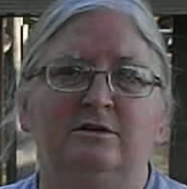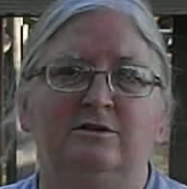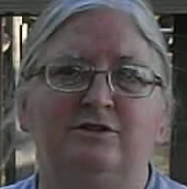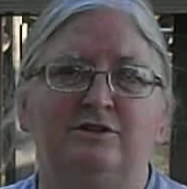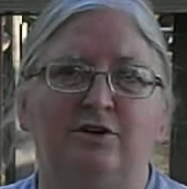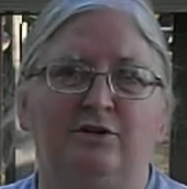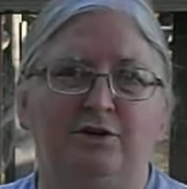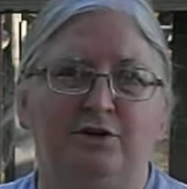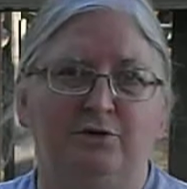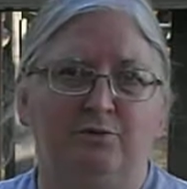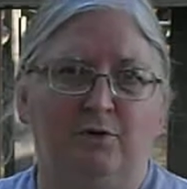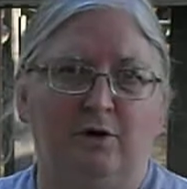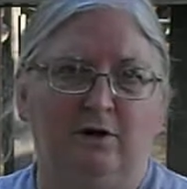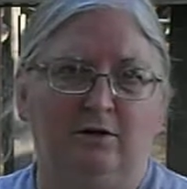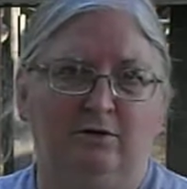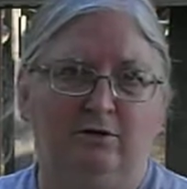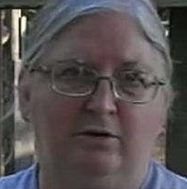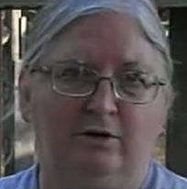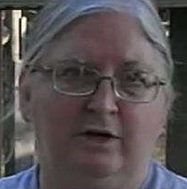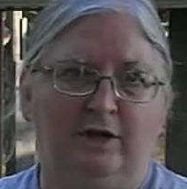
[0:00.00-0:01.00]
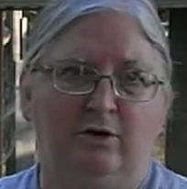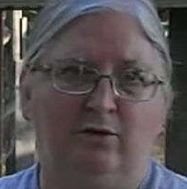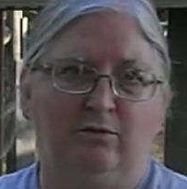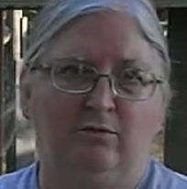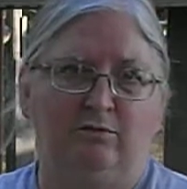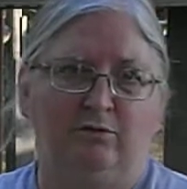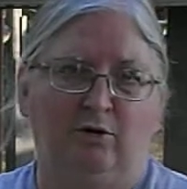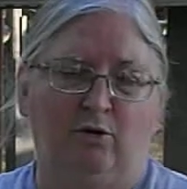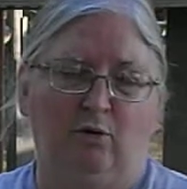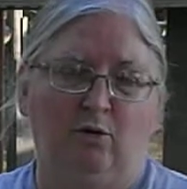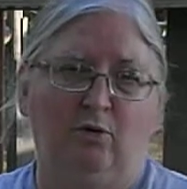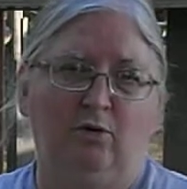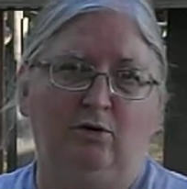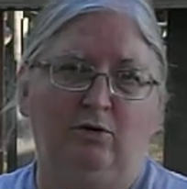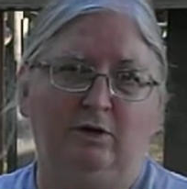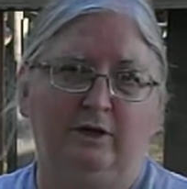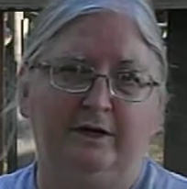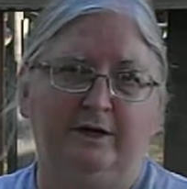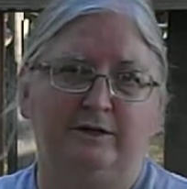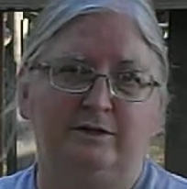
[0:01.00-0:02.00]
So you want to look at the
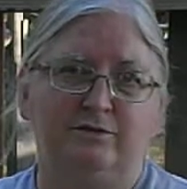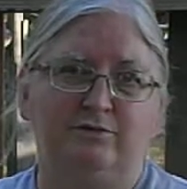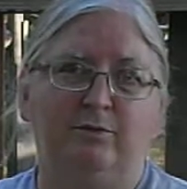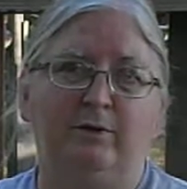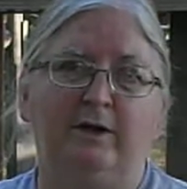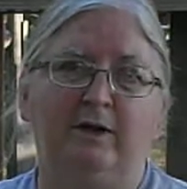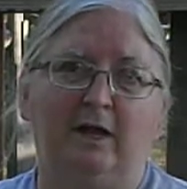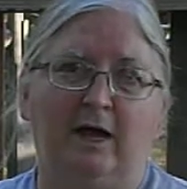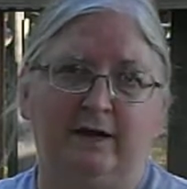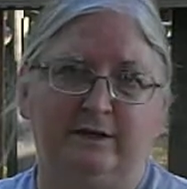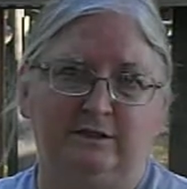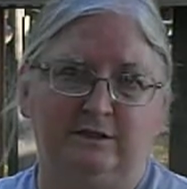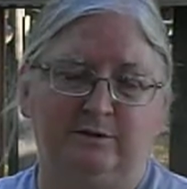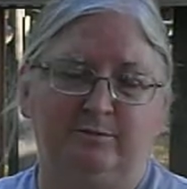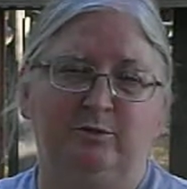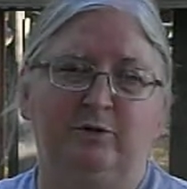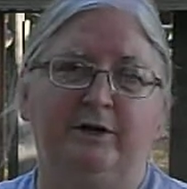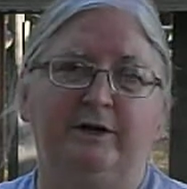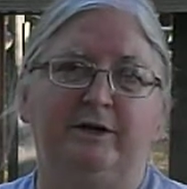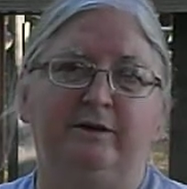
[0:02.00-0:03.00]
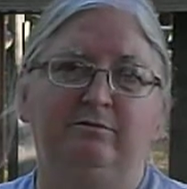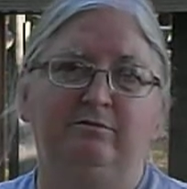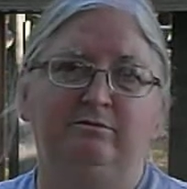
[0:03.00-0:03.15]
earliest. We like to breed